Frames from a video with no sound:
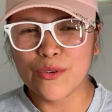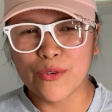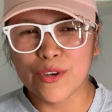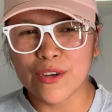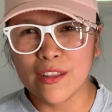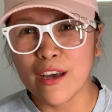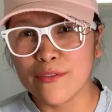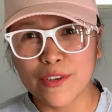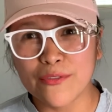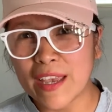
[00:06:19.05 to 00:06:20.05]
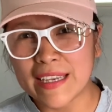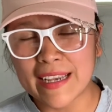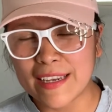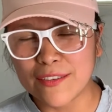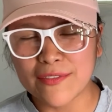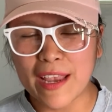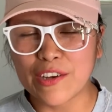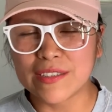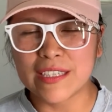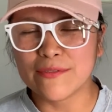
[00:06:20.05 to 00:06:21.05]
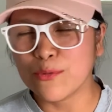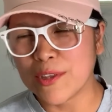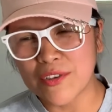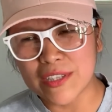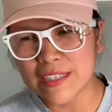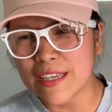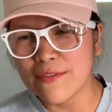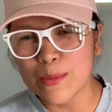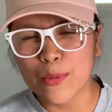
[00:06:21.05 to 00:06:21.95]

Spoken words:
or a lover of any kind of narrative, whether it's TV,